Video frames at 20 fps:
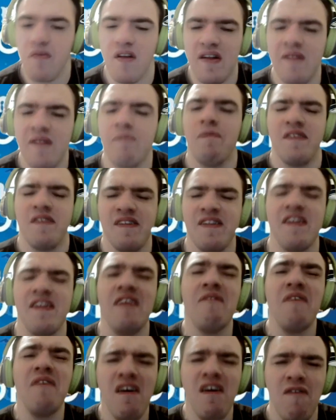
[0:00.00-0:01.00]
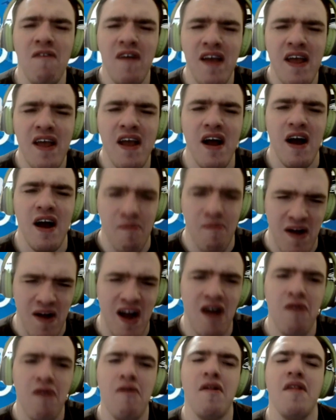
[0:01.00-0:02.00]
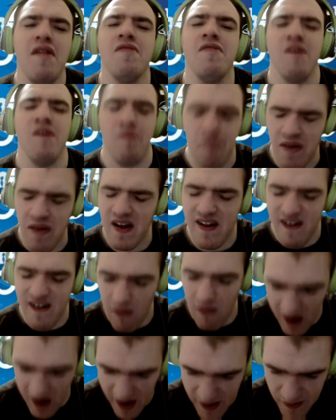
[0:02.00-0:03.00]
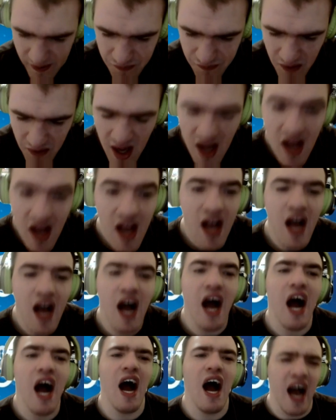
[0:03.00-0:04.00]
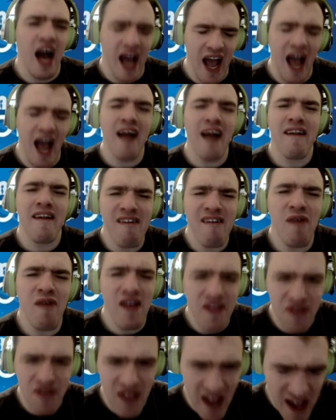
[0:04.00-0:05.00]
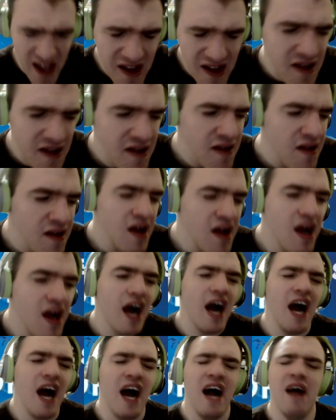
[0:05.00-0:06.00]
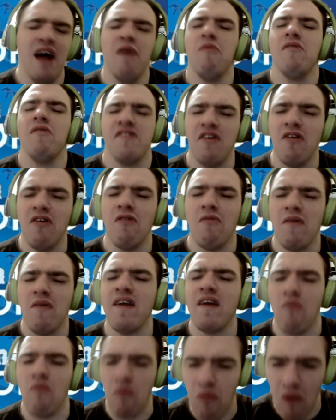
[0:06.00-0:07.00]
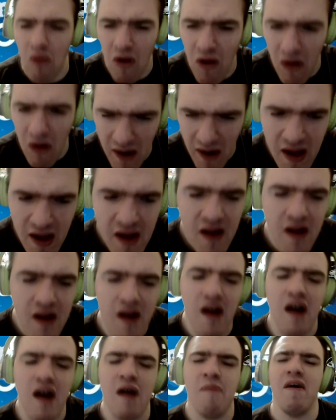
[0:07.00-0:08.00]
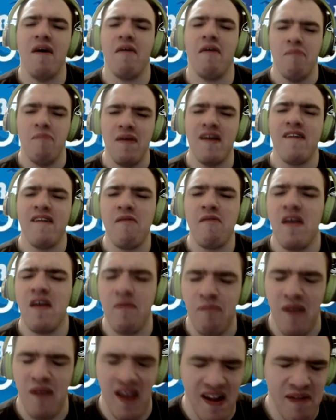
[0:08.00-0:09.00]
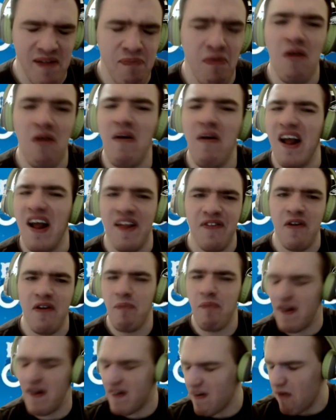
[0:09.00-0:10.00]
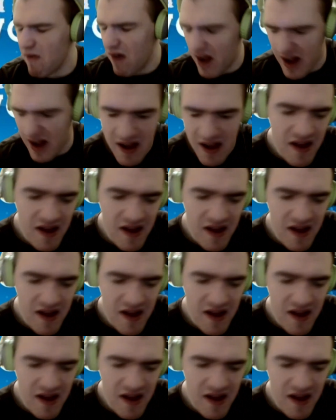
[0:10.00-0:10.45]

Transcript: specifically about the pitch clock, I actually think I was already wrong about Major League Baseball and their pitch clock.